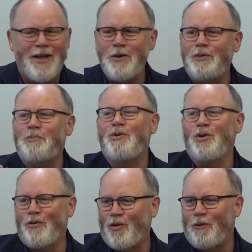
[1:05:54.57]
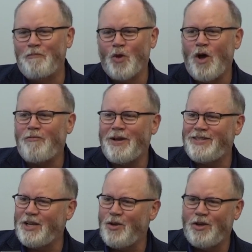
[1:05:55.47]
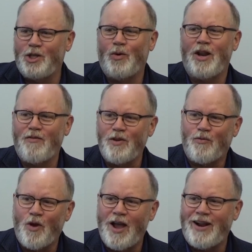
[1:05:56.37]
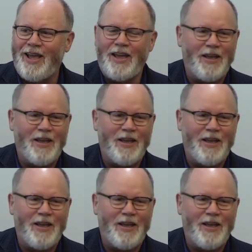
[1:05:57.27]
It was beautiful. Off my deck, you can do it every Friday.